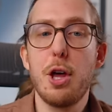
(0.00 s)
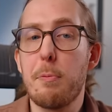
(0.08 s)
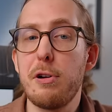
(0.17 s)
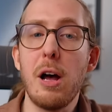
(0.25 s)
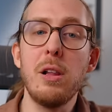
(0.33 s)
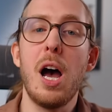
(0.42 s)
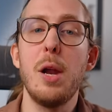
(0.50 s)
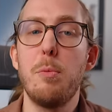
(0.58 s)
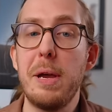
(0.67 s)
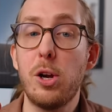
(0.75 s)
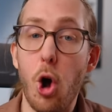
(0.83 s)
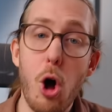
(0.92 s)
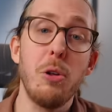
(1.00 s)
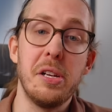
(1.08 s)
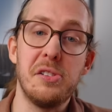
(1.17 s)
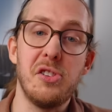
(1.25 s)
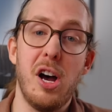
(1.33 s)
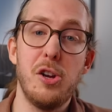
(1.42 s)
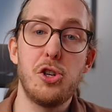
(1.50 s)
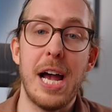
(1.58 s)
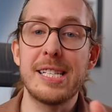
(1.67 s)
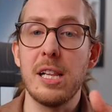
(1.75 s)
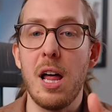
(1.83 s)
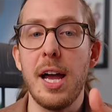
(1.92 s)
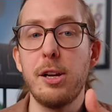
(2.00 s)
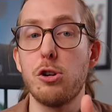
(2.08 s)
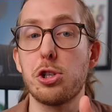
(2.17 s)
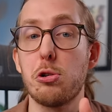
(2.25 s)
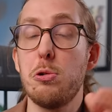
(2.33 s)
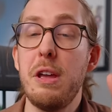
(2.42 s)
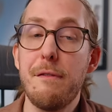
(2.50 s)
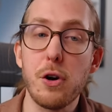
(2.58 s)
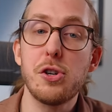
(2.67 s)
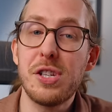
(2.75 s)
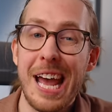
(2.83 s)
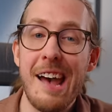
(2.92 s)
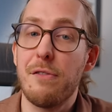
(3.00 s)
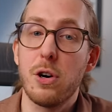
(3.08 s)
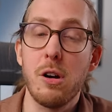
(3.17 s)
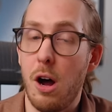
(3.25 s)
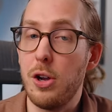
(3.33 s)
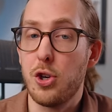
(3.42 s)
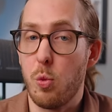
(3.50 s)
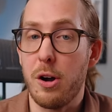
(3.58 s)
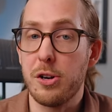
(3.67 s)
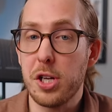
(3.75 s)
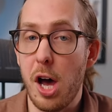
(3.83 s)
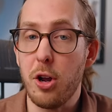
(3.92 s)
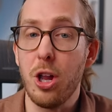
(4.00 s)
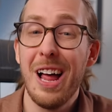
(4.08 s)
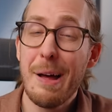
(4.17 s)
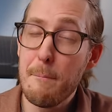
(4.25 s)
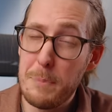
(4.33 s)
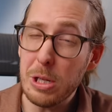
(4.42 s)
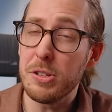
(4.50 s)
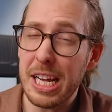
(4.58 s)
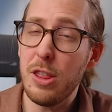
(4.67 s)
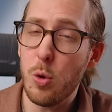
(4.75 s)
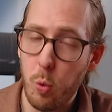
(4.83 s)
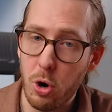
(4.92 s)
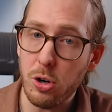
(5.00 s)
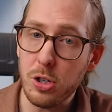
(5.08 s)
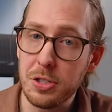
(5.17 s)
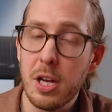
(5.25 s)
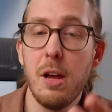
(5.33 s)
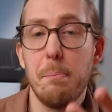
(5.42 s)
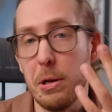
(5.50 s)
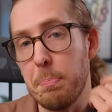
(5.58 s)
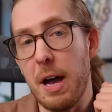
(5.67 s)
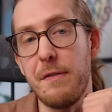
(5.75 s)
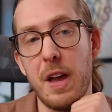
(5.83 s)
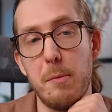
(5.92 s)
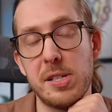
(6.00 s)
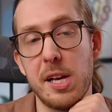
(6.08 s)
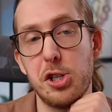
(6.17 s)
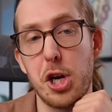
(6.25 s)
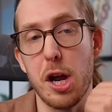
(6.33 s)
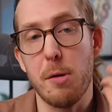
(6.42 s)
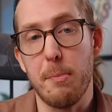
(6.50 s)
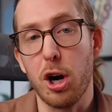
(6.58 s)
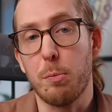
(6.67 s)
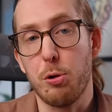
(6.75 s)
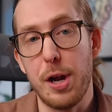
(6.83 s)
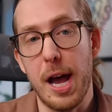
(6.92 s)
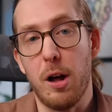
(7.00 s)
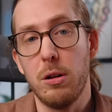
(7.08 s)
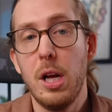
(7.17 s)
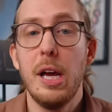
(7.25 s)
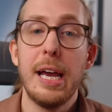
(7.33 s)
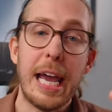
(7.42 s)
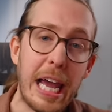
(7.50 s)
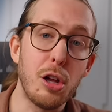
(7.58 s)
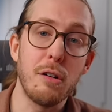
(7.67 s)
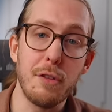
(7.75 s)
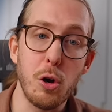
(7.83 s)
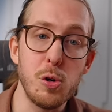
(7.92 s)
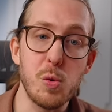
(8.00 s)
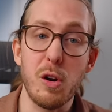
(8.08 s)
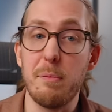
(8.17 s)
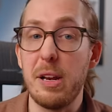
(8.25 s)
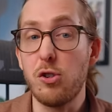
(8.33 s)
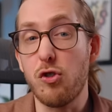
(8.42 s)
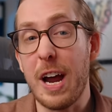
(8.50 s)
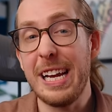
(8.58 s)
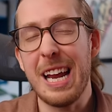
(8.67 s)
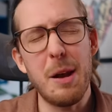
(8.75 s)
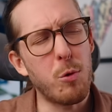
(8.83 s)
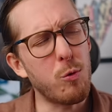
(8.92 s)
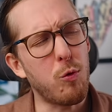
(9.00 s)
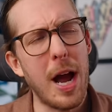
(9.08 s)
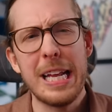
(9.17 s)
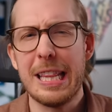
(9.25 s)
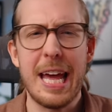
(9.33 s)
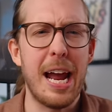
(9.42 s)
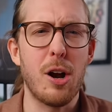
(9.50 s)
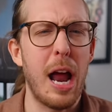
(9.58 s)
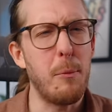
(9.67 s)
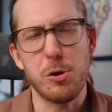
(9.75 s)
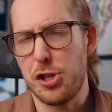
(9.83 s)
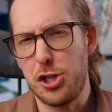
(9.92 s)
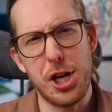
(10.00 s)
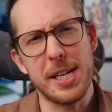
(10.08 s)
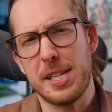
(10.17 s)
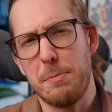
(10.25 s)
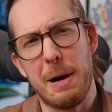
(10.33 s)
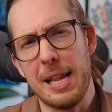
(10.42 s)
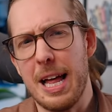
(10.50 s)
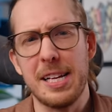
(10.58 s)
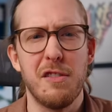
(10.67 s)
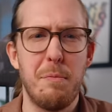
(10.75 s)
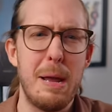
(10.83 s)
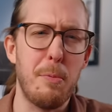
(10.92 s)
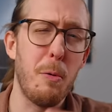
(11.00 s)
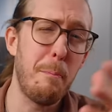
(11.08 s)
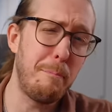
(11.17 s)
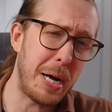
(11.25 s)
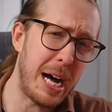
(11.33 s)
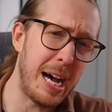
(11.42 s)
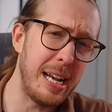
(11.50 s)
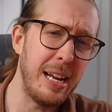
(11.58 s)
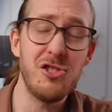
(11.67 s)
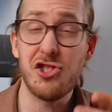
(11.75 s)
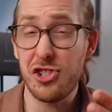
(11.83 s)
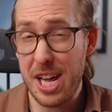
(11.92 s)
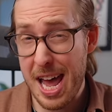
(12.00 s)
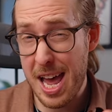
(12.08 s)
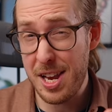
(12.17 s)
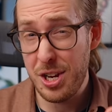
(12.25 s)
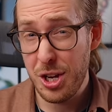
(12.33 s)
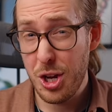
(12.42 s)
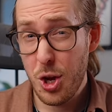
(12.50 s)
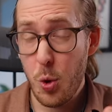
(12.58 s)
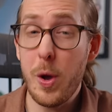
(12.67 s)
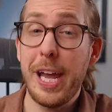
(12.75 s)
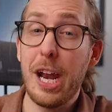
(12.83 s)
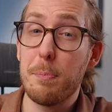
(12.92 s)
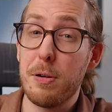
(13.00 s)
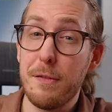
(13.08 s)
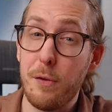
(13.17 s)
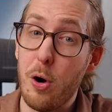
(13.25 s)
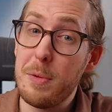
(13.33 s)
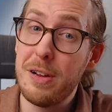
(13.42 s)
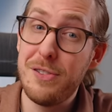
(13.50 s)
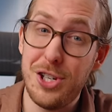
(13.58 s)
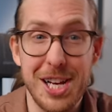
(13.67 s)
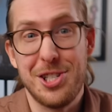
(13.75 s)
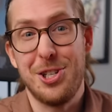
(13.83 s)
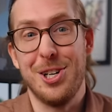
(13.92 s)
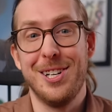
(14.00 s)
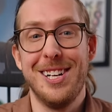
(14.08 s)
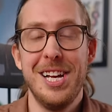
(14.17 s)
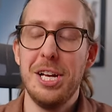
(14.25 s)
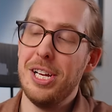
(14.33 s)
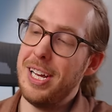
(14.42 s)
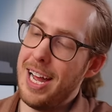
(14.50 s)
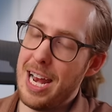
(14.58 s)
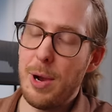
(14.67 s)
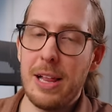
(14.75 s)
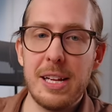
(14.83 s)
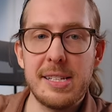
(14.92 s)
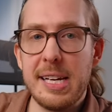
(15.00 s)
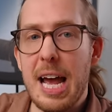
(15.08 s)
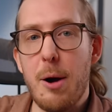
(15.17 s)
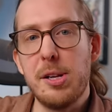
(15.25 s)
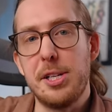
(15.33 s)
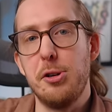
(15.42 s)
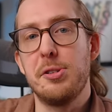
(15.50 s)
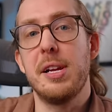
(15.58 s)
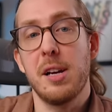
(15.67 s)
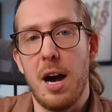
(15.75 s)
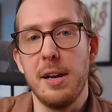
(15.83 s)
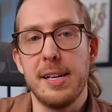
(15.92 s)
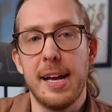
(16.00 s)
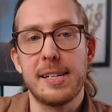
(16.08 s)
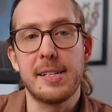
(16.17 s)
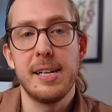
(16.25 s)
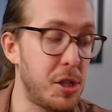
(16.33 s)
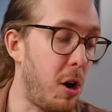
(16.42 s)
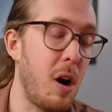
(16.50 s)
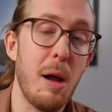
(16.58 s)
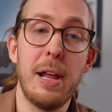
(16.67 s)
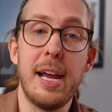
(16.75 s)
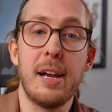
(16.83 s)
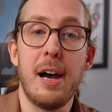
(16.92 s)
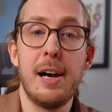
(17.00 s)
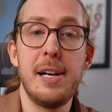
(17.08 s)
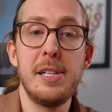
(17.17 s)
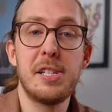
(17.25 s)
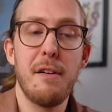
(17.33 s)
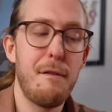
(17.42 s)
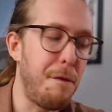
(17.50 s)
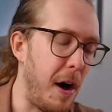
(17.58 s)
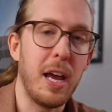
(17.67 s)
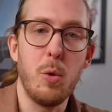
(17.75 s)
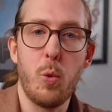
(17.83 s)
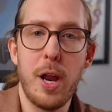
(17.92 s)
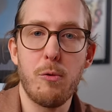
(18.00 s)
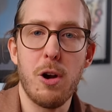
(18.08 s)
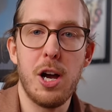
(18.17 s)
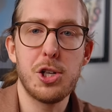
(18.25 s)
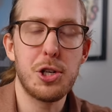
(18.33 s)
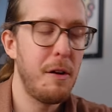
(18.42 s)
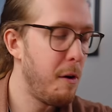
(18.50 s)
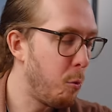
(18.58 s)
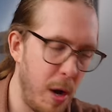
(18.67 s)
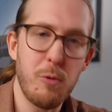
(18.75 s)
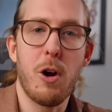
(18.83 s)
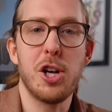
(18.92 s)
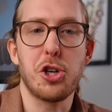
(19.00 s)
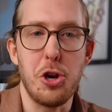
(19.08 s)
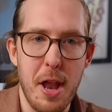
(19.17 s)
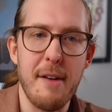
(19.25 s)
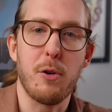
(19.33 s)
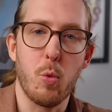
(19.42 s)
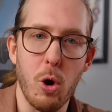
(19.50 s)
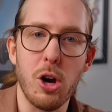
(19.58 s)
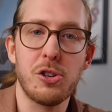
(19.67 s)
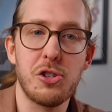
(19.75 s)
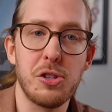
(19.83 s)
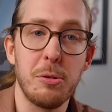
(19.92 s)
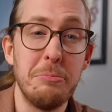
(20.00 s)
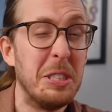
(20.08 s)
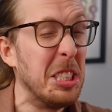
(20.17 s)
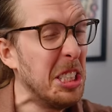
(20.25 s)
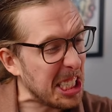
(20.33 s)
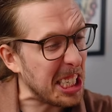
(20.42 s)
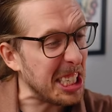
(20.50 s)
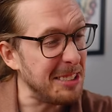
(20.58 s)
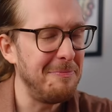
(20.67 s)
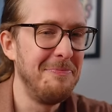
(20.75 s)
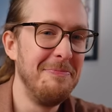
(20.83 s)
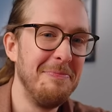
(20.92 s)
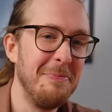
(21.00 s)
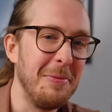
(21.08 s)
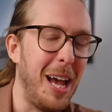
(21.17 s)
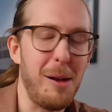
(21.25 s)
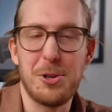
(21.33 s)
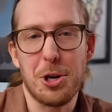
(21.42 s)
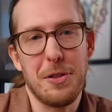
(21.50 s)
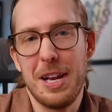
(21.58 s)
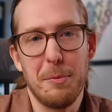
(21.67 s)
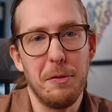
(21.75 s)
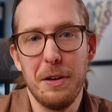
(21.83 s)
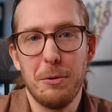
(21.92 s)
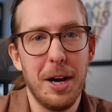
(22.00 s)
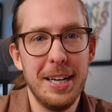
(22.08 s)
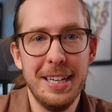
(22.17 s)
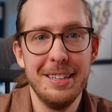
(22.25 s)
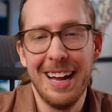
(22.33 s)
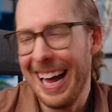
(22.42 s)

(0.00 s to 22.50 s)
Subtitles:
The Brunel Line would be called as such, as the line goes through the first ever underwater tunnel built in the world, built by famous engineer Mark Brunel. Either of those would have been great and were right there and were suggested by lots of people, but instead we get a performative gesture. Anyway, let's see how it's used in context. Sorry I'm late, guys. Windrush. Windrush never works. Ugh. I'm sure the name will fit right in.